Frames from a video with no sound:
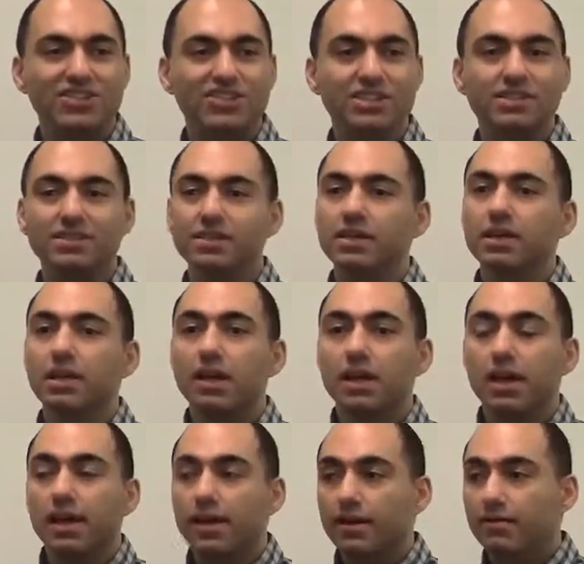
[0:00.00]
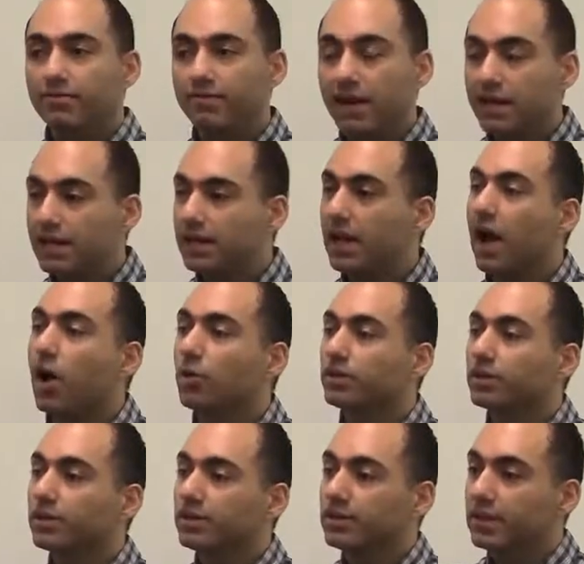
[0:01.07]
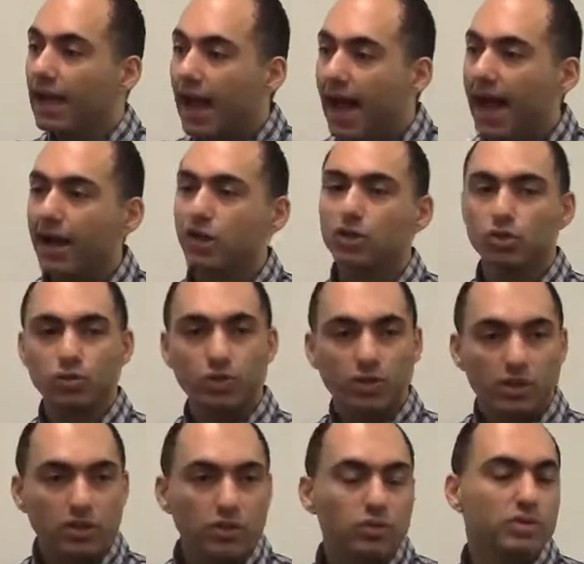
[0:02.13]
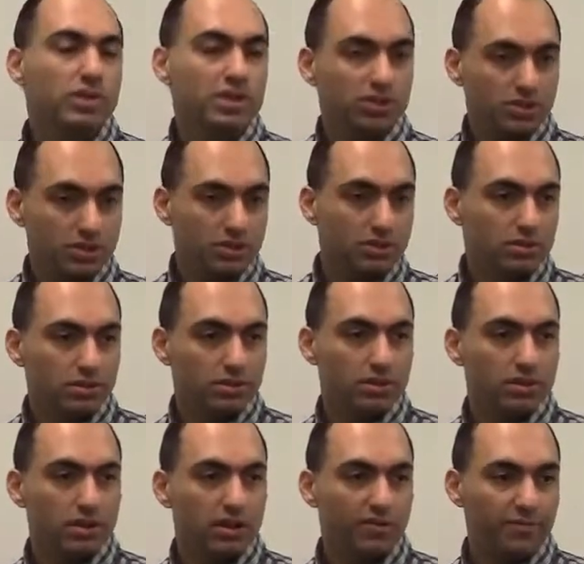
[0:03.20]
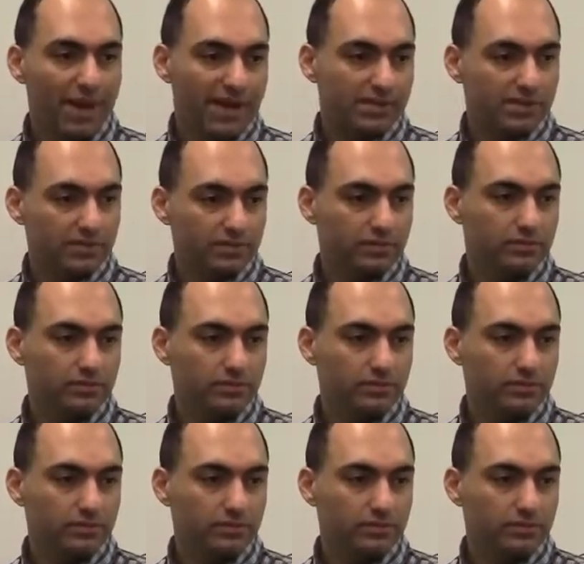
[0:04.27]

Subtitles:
is finding out the actual usage of passive,